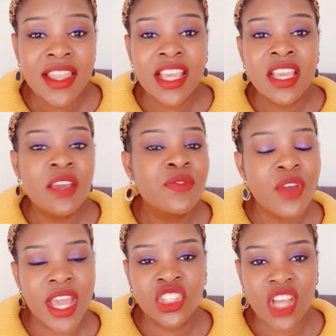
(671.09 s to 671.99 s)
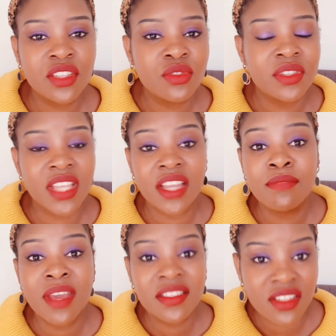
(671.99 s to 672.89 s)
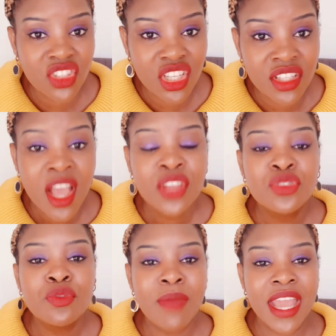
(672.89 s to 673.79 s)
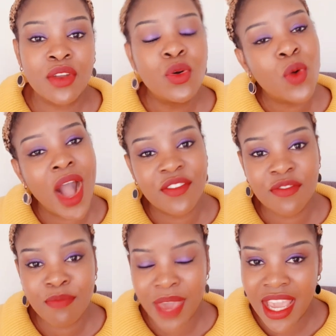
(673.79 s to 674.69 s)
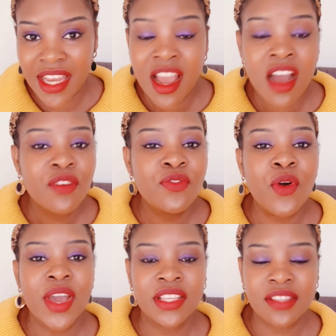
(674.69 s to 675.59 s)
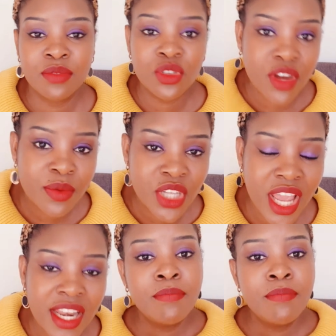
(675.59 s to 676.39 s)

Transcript: They give you a chance to send messages to men who have paid for a subscription.